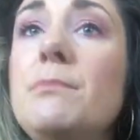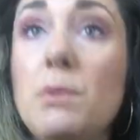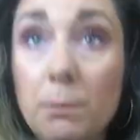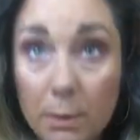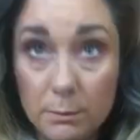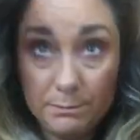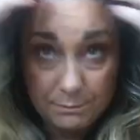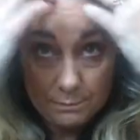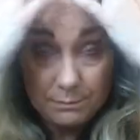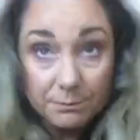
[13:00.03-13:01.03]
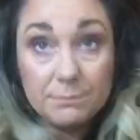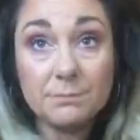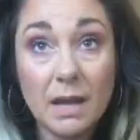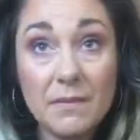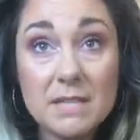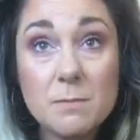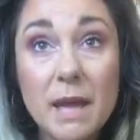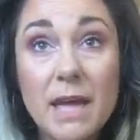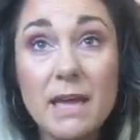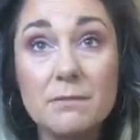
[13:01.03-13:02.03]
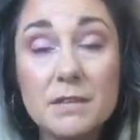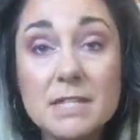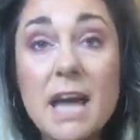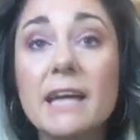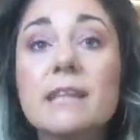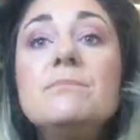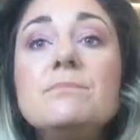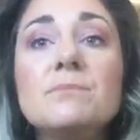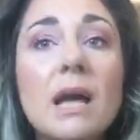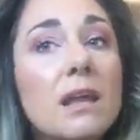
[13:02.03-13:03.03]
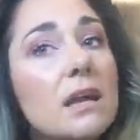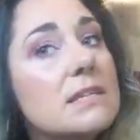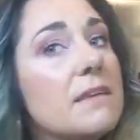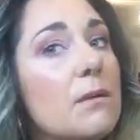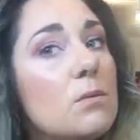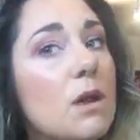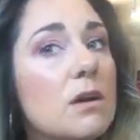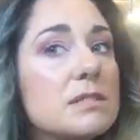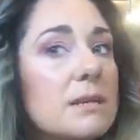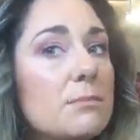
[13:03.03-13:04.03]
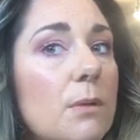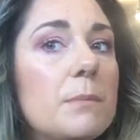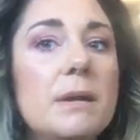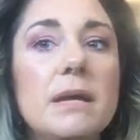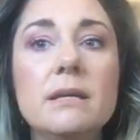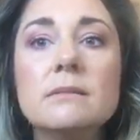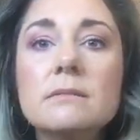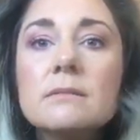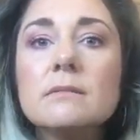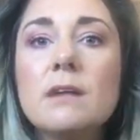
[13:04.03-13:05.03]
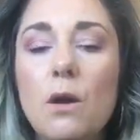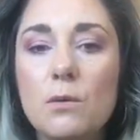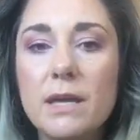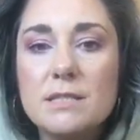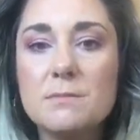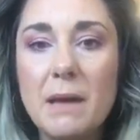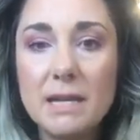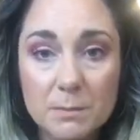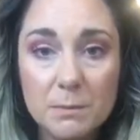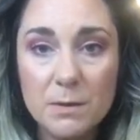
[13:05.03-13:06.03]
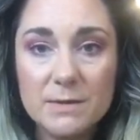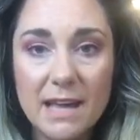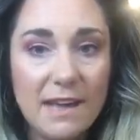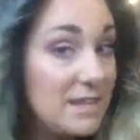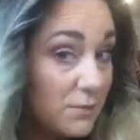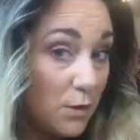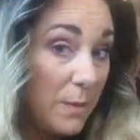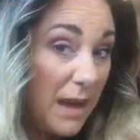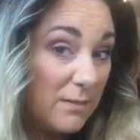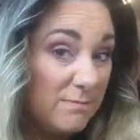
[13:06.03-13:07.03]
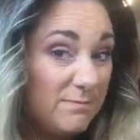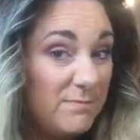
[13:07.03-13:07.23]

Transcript: Boom, boom. And that's my hair for the day. And like I say, that will last probably, I'll get some maximum use out of this for about